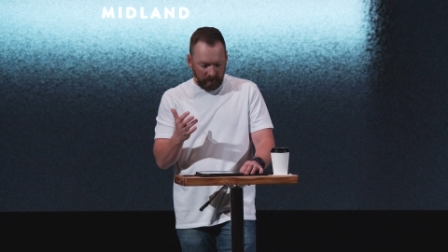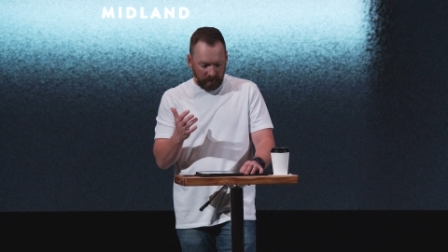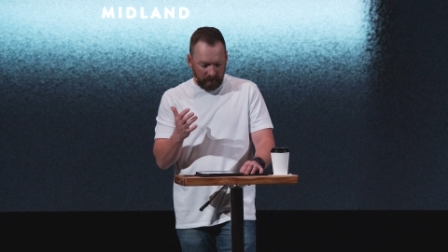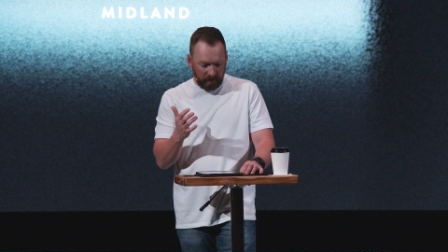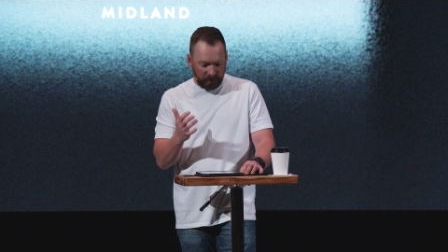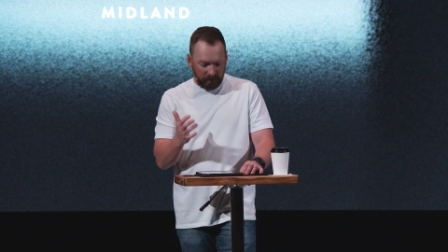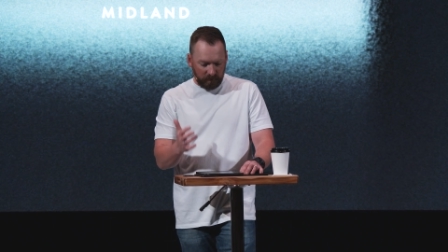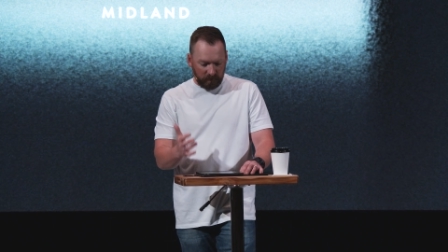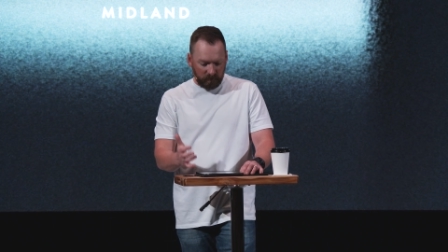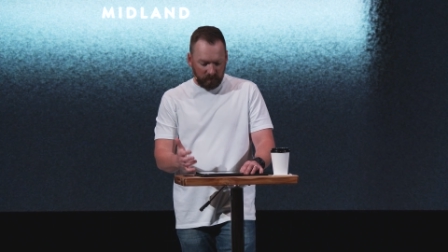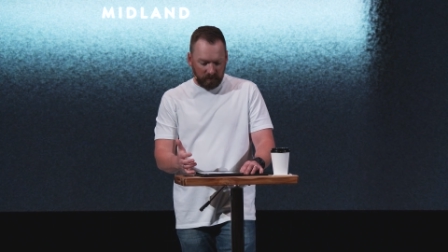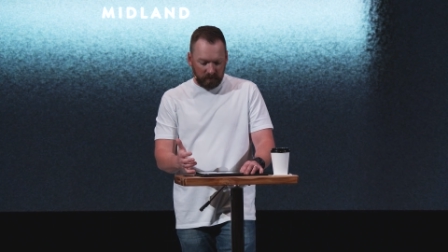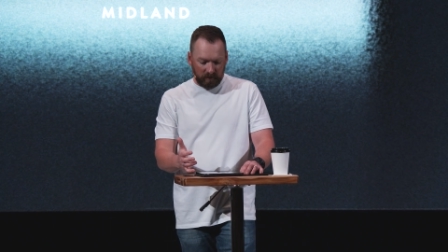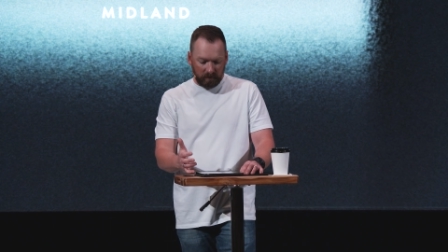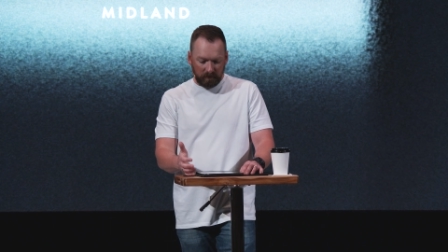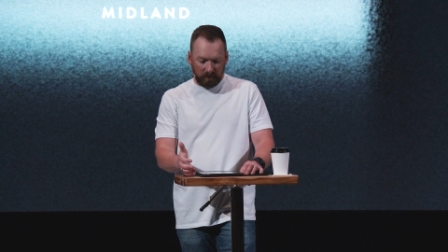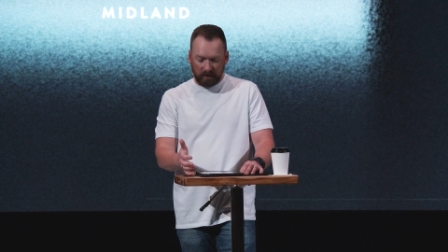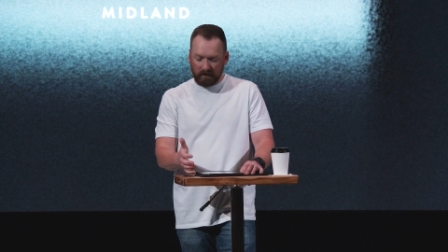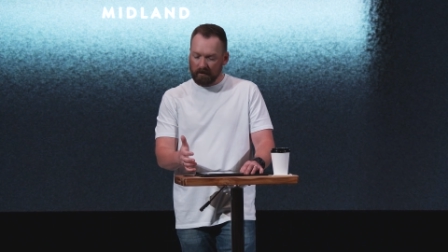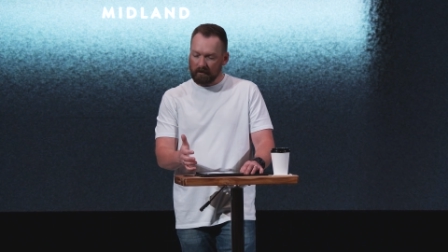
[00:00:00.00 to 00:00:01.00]
if you really
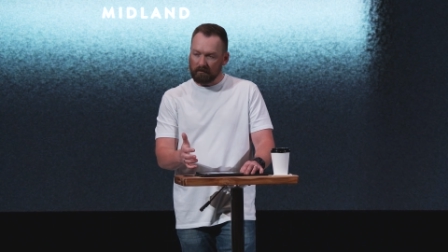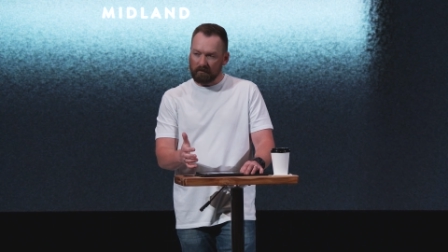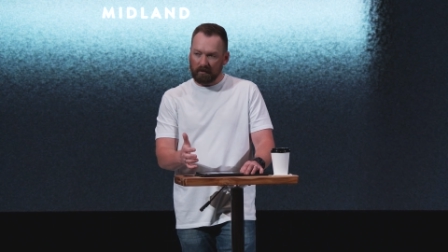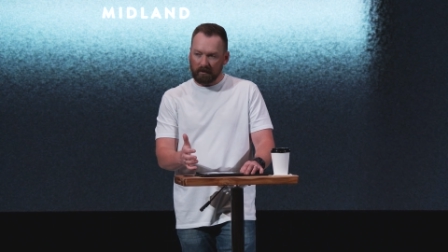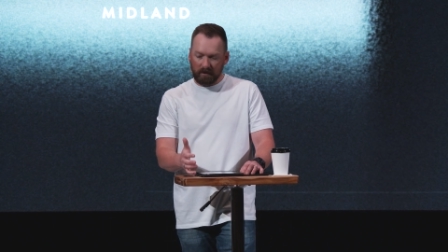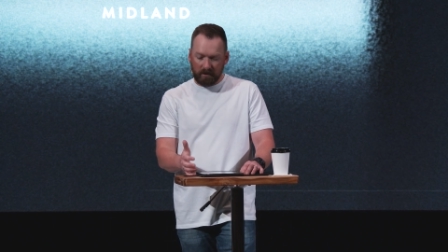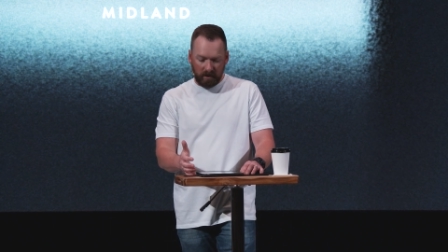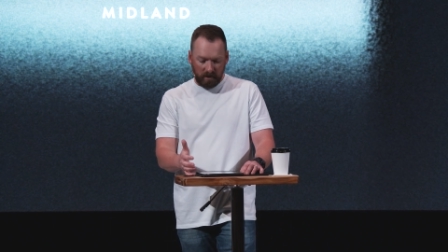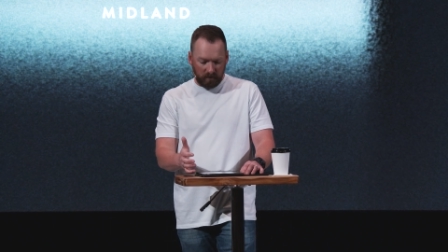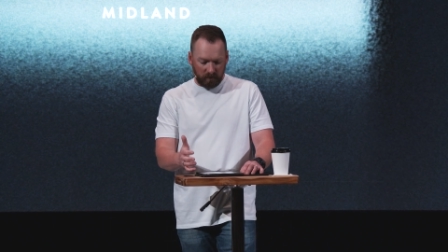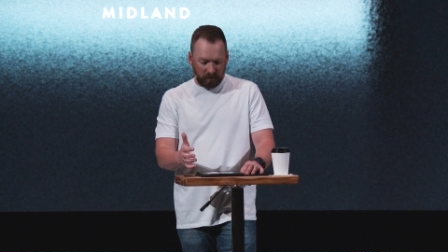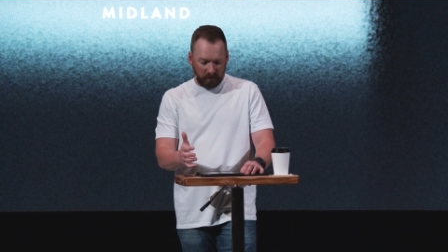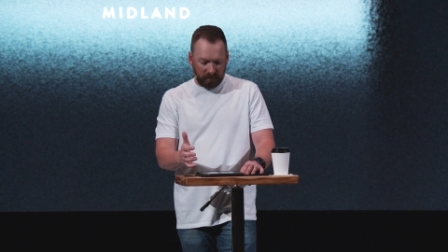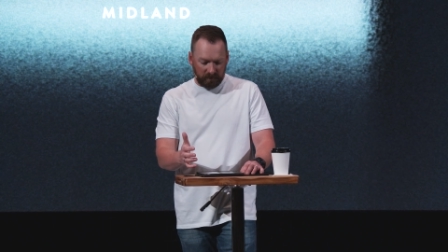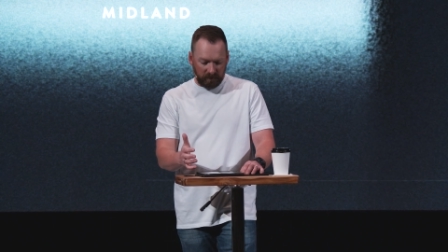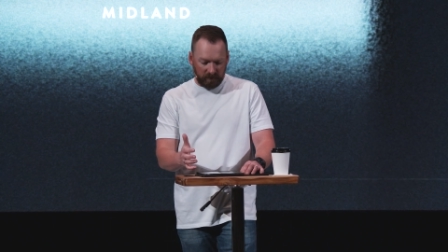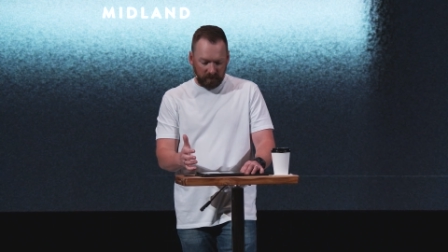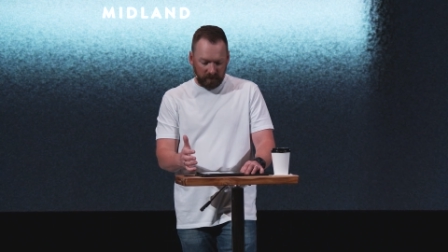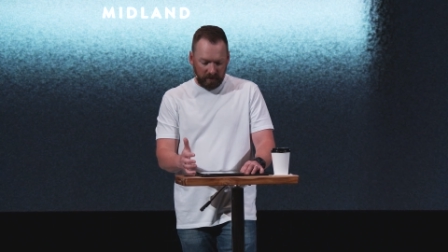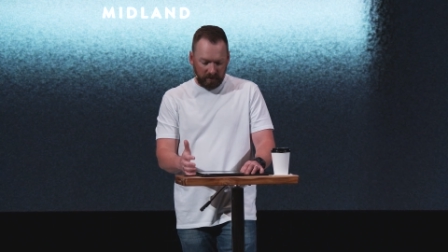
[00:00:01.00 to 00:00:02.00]
believe that God would
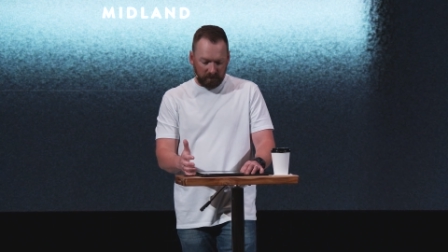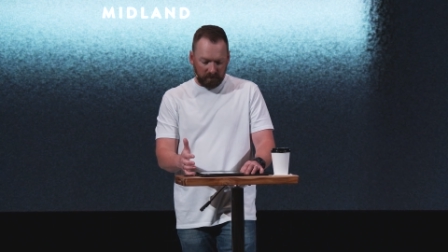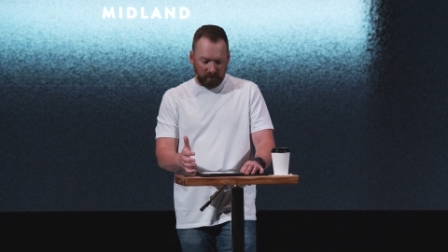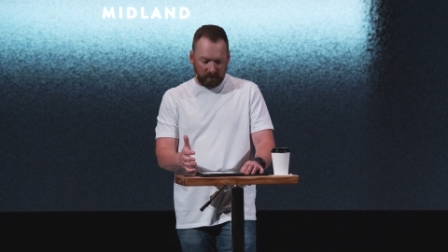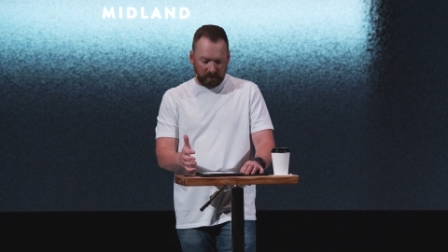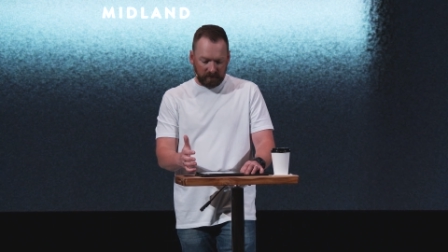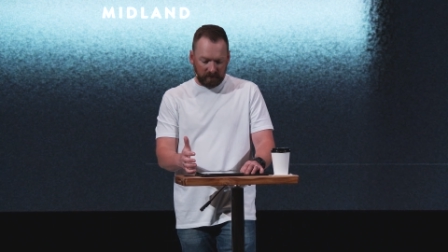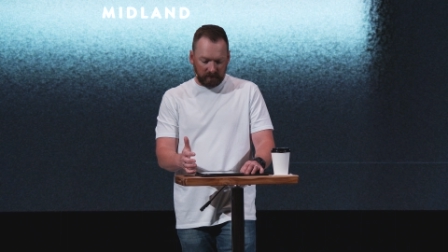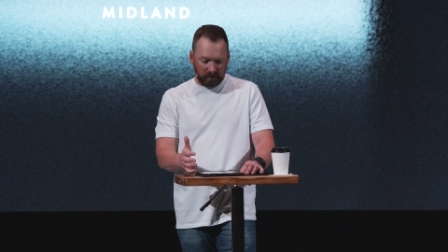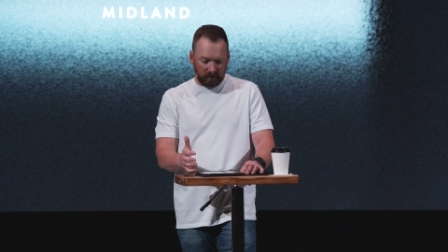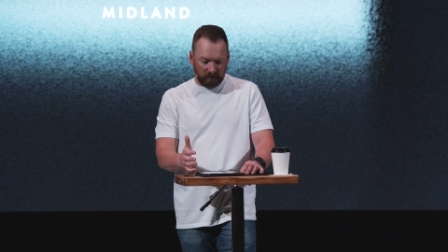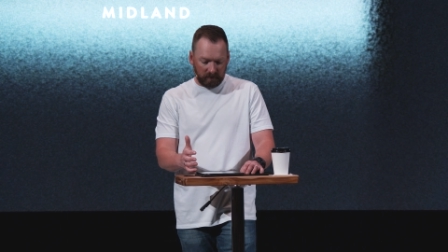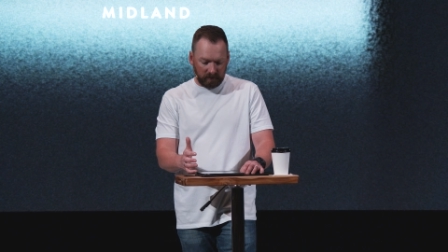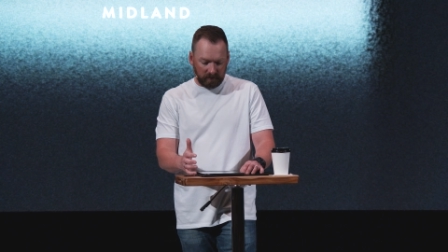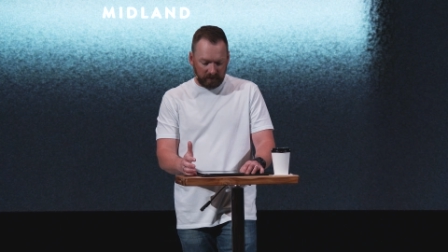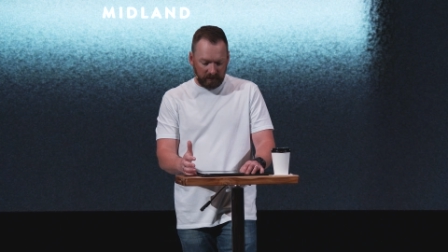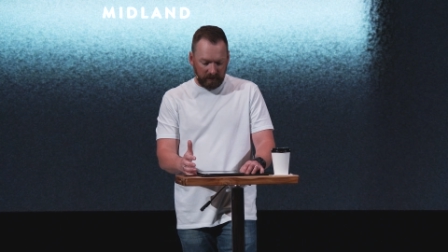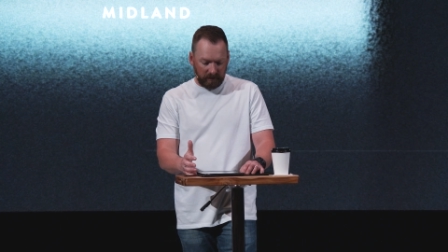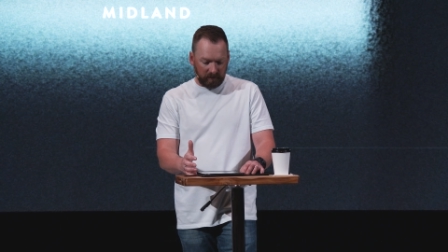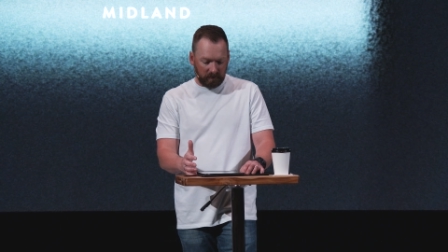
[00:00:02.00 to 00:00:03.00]
fill every single
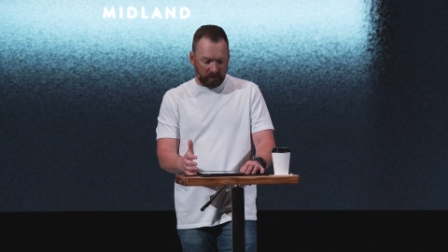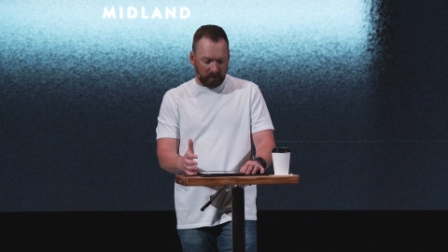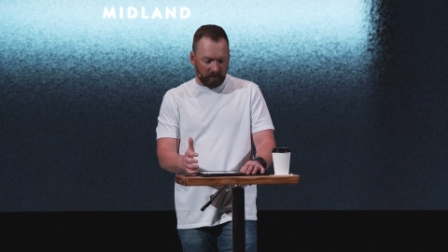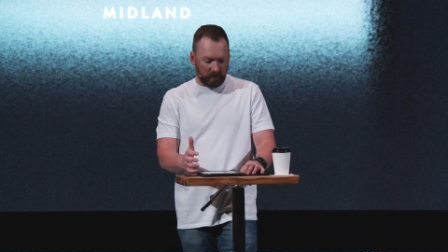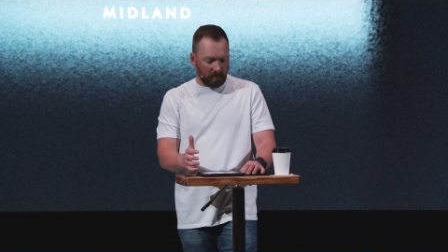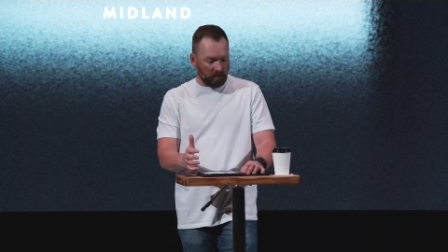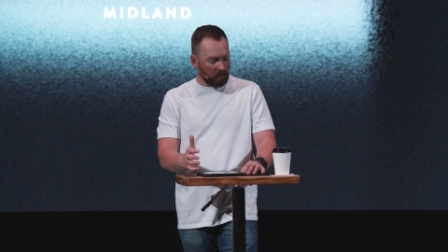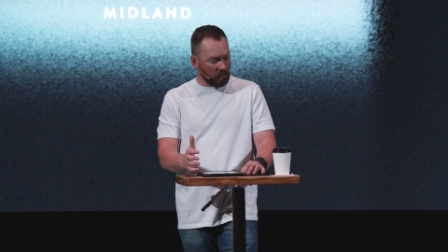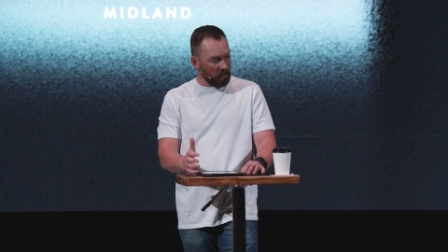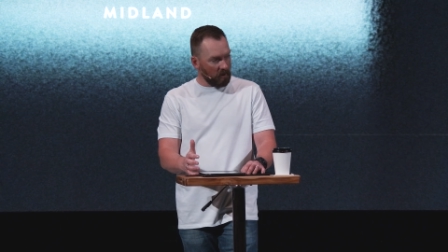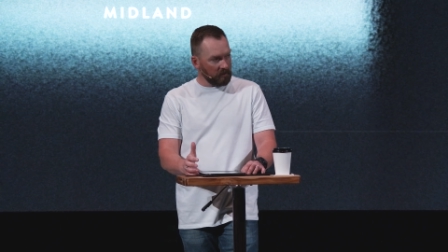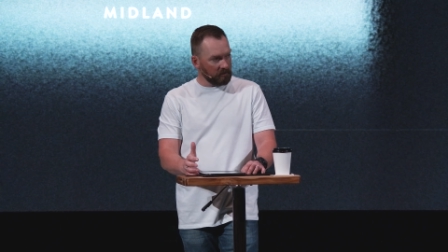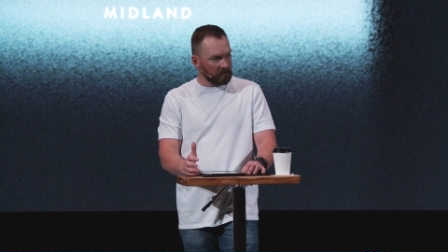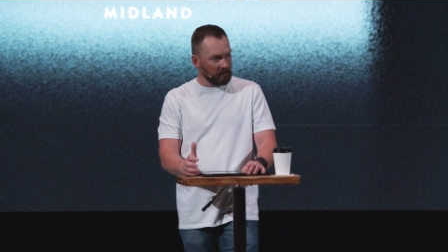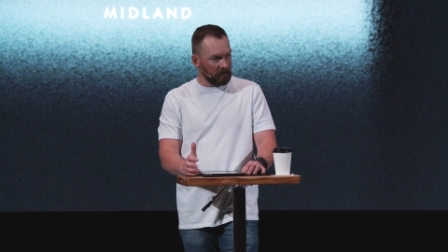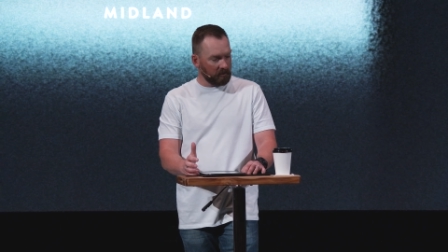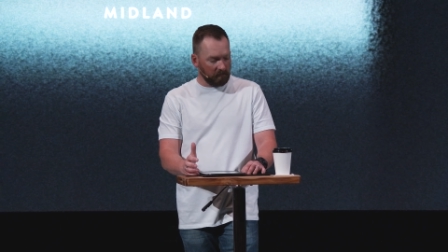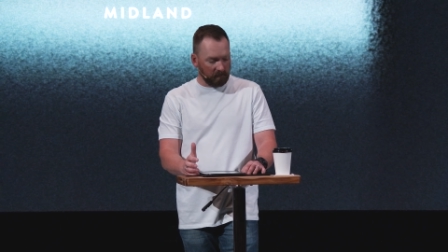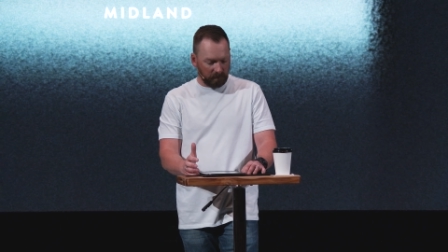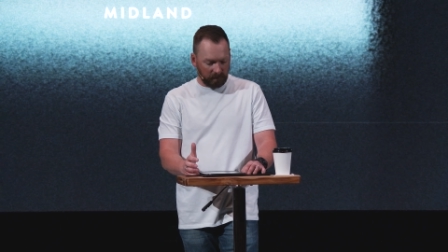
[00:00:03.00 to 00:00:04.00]
container that you brought to
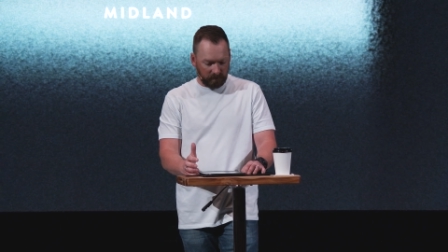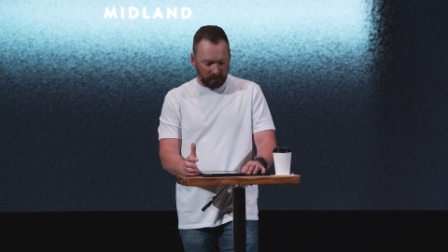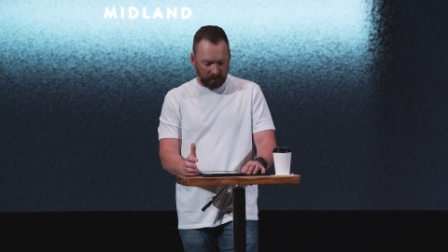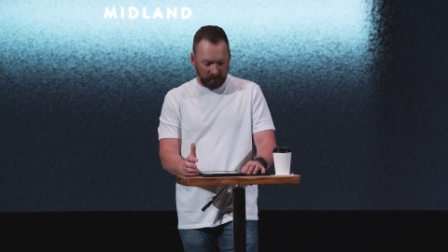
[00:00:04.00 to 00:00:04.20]
Him,